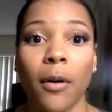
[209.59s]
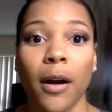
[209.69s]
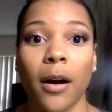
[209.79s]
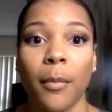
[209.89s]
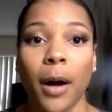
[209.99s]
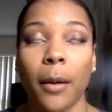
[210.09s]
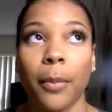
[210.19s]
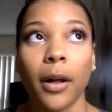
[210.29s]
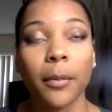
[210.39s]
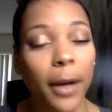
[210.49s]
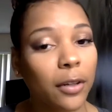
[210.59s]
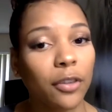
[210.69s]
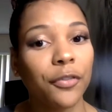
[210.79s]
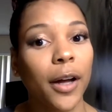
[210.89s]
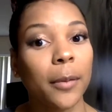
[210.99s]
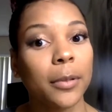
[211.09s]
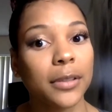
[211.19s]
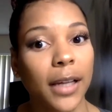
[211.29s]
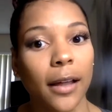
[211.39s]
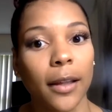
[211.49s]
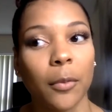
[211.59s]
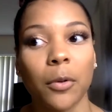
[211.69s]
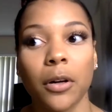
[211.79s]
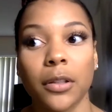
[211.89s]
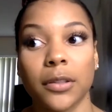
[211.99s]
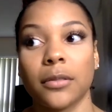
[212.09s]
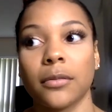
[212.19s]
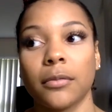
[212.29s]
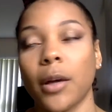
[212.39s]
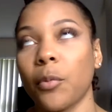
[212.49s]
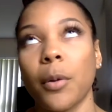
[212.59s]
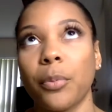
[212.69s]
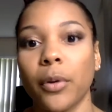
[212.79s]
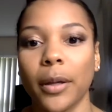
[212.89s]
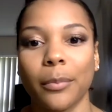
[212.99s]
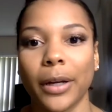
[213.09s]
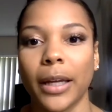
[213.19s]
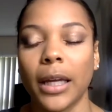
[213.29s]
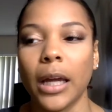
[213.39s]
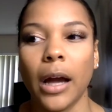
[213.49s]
I bought a microfiber towel at one point, but